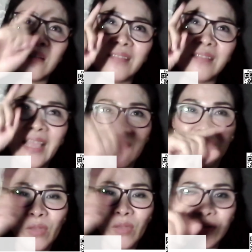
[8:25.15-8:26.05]
like
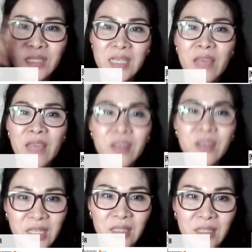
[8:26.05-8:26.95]
when you see that
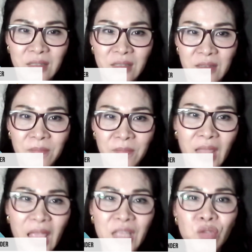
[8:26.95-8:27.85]
13,
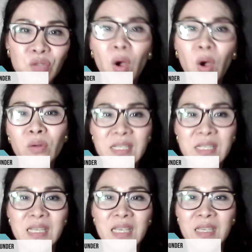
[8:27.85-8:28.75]
and you will only
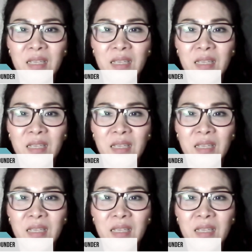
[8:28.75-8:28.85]
see